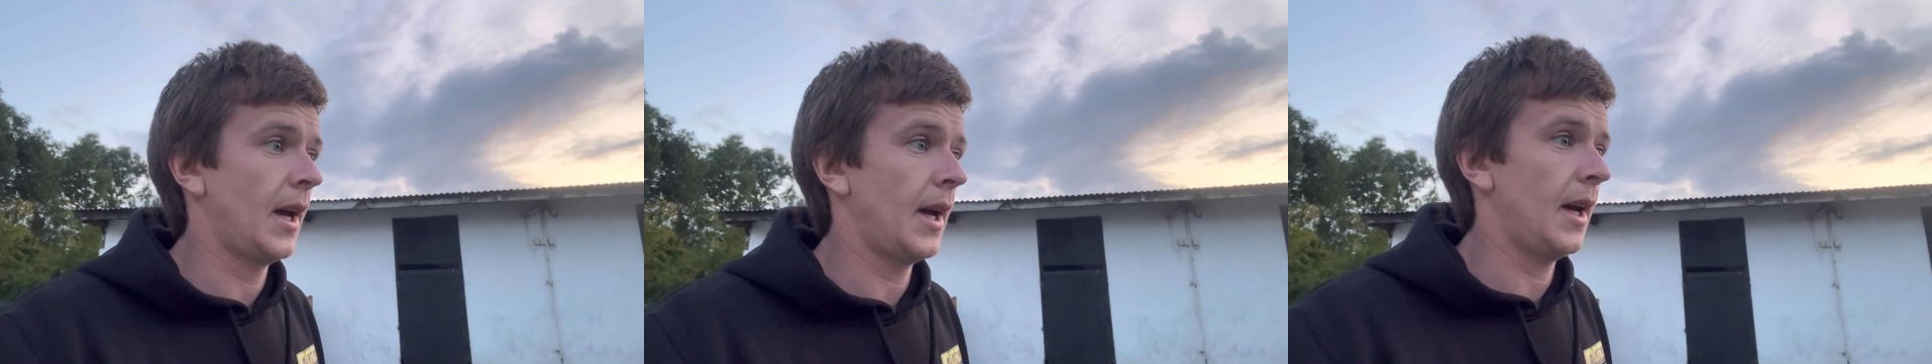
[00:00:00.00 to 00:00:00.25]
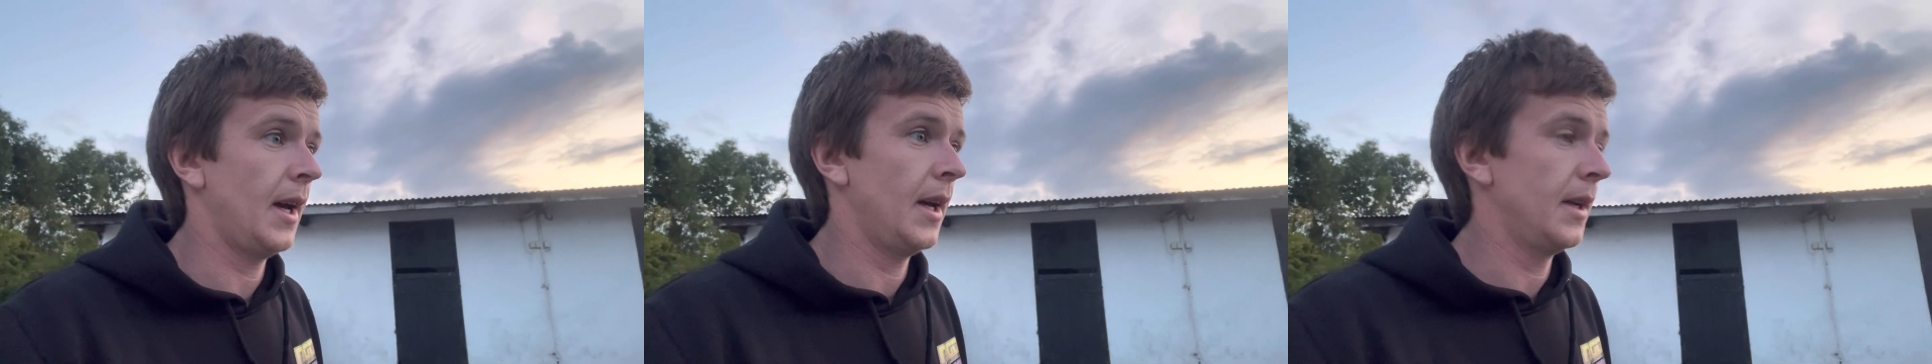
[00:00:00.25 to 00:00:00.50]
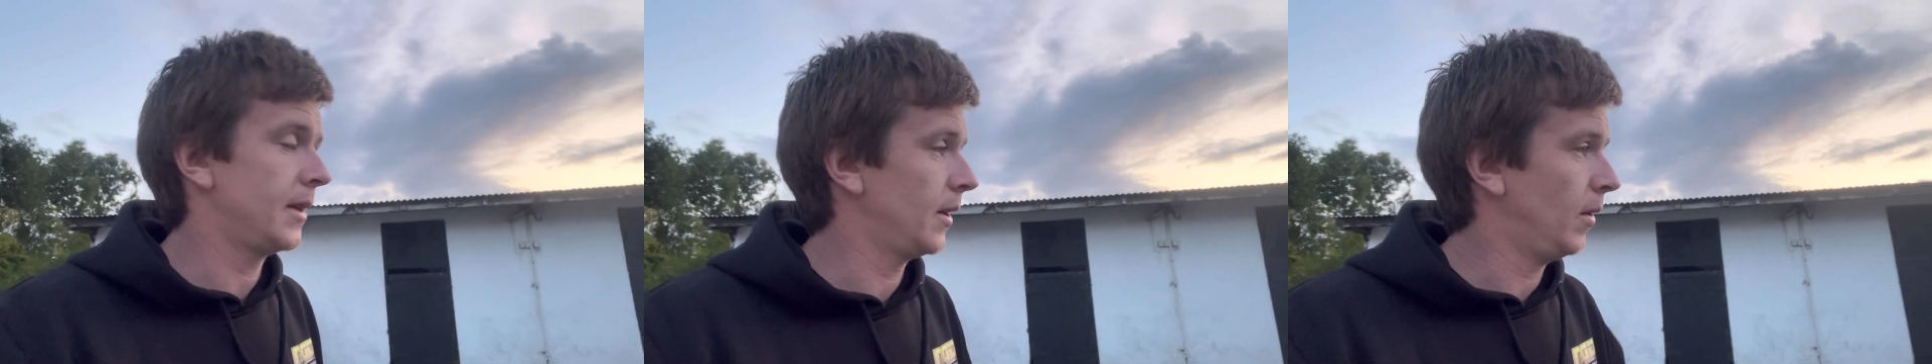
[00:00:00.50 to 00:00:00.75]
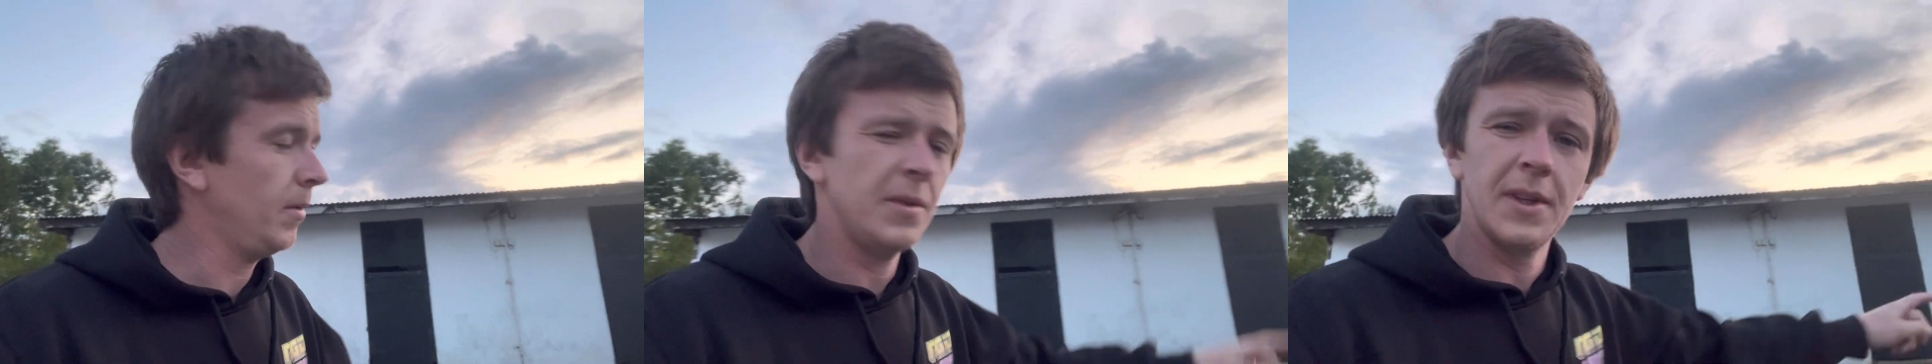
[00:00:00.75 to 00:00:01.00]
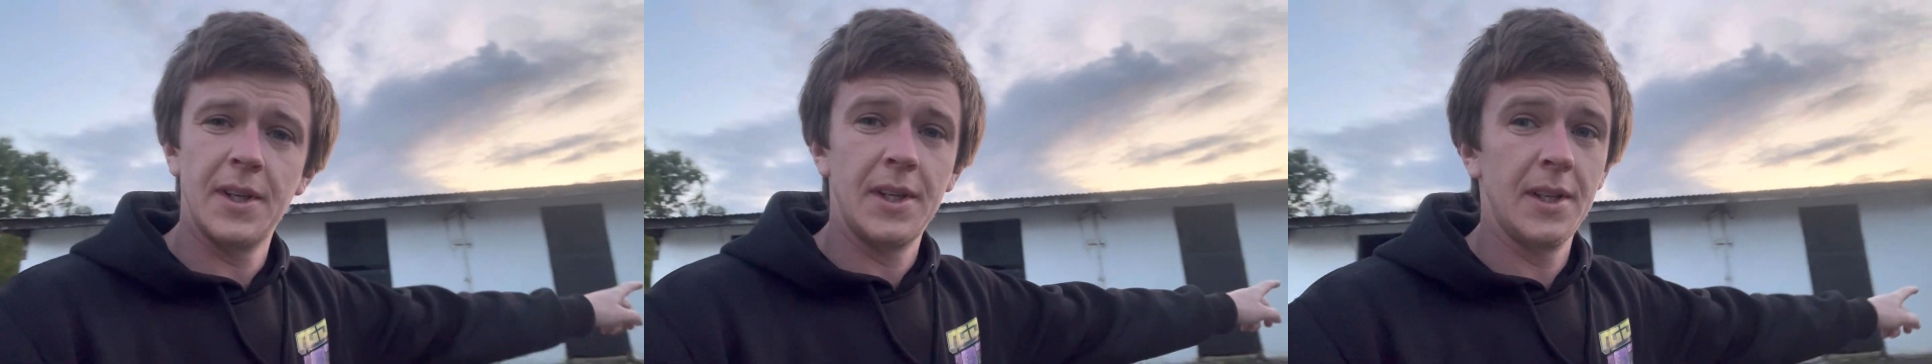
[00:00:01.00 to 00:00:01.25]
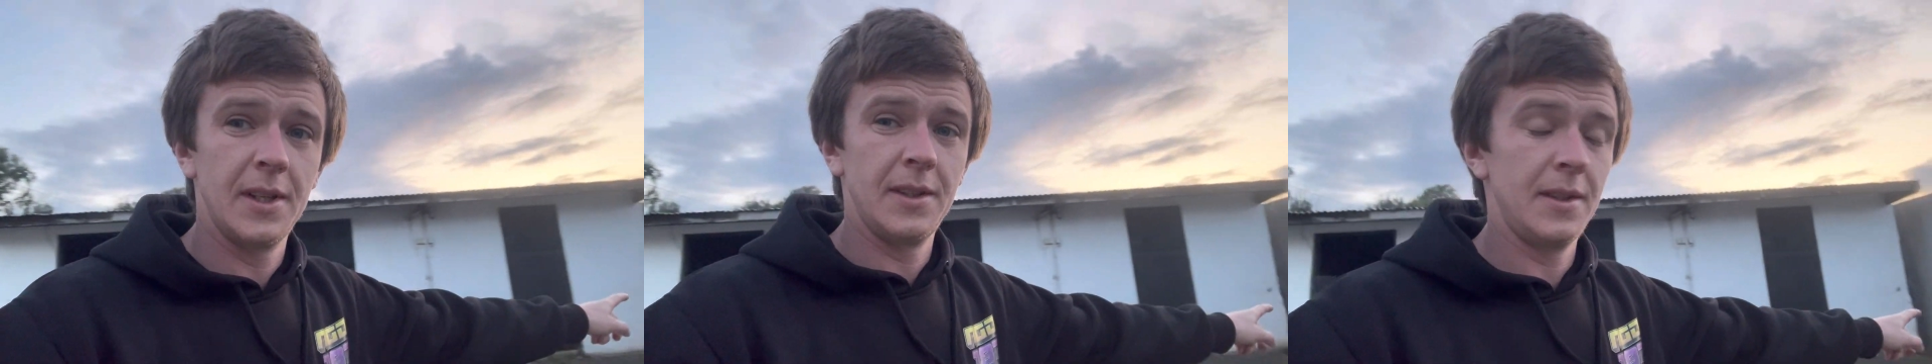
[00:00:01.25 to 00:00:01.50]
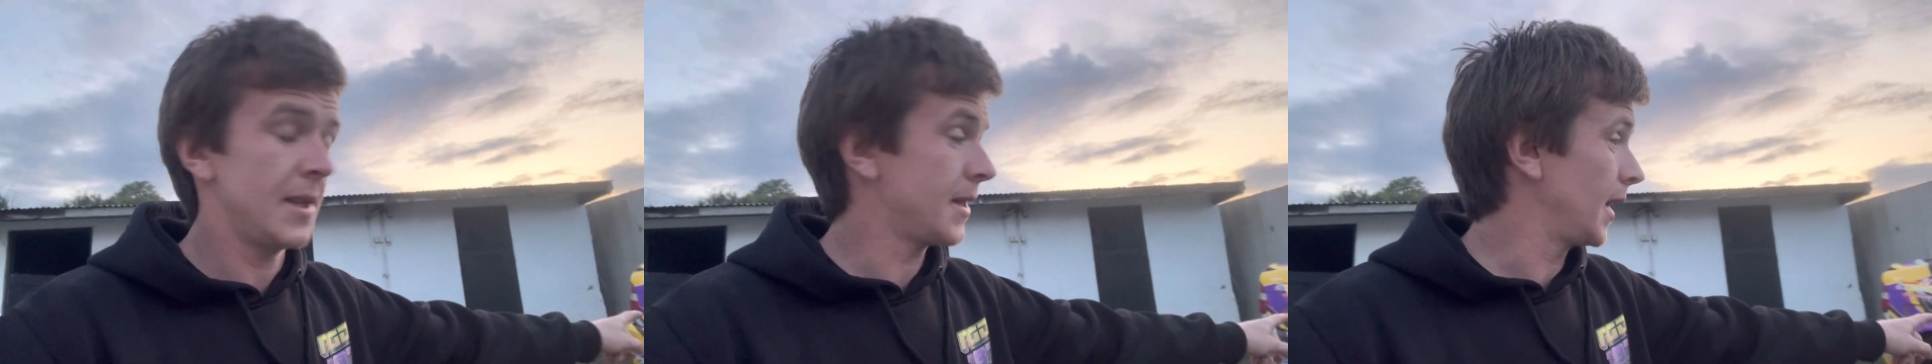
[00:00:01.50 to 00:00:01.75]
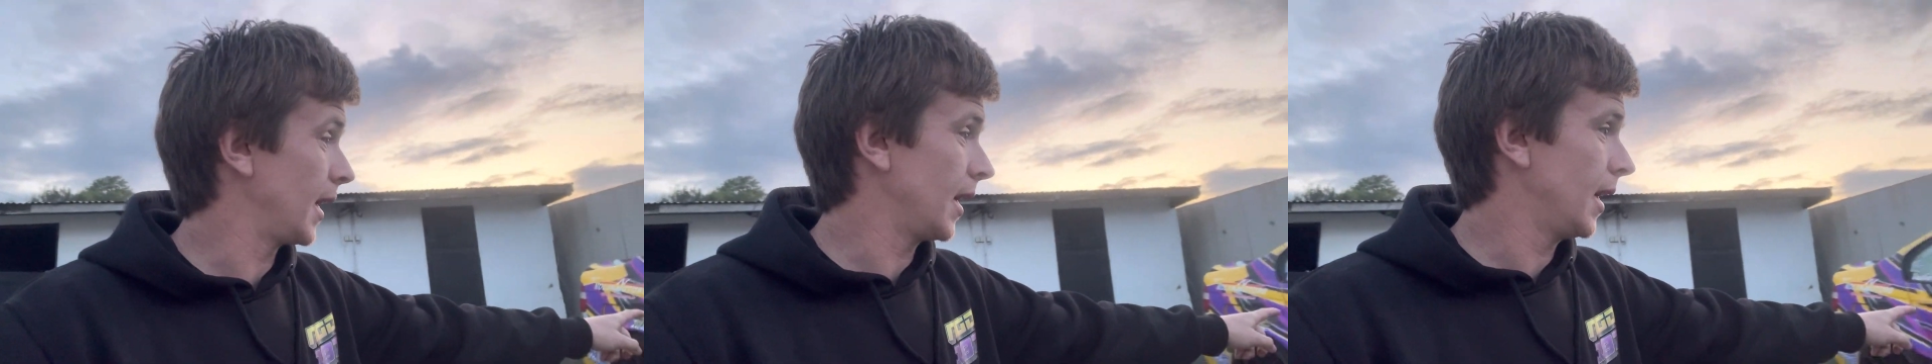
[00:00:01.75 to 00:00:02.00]
and hopefully this
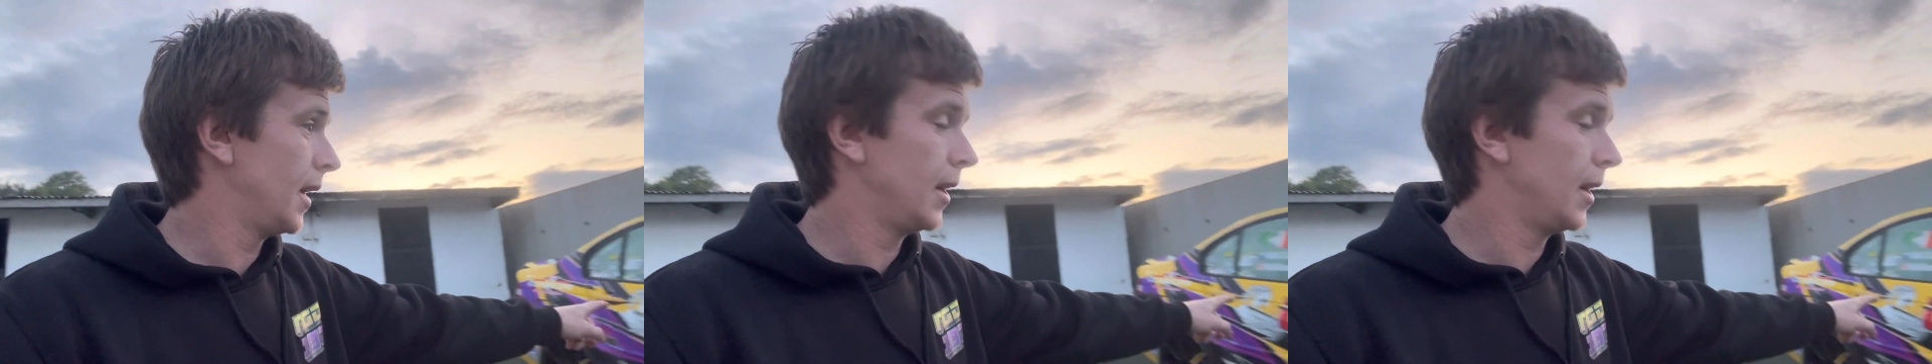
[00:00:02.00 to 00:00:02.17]
thing